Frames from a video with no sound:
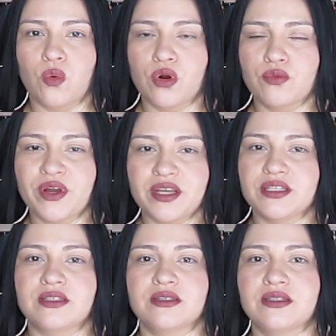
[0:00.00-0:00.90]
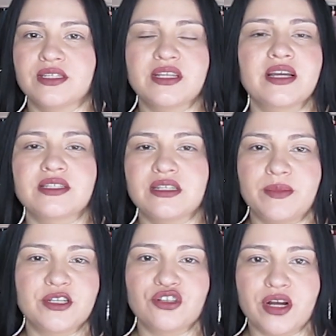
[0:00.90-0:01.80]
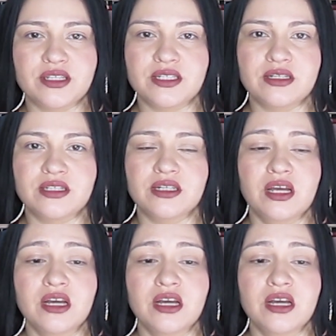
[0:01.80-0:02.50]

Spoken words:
or redness the second time I tried Sandy.